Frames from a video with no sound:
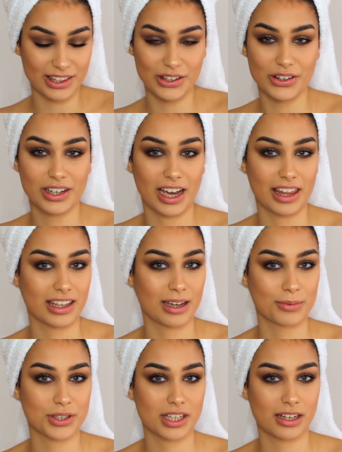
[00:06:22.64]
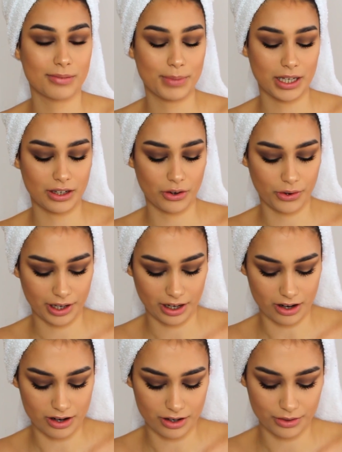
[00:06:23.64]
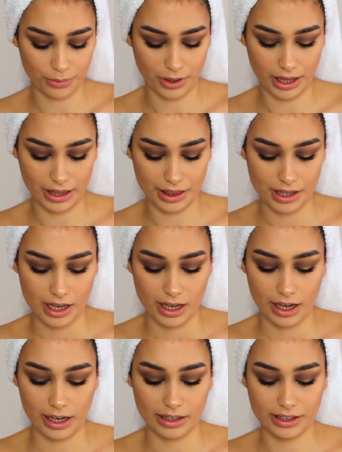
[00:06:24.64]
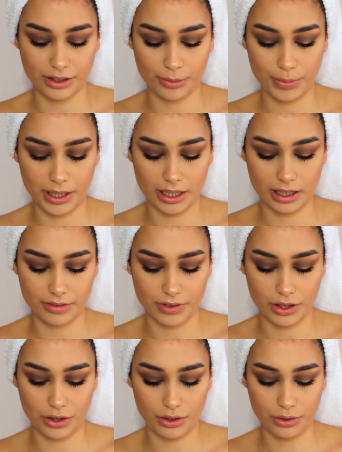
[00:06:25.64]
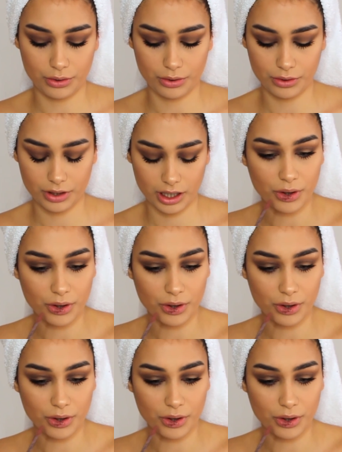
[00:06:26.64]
look, I think I'm just gonna be going on with a little bit of a nude.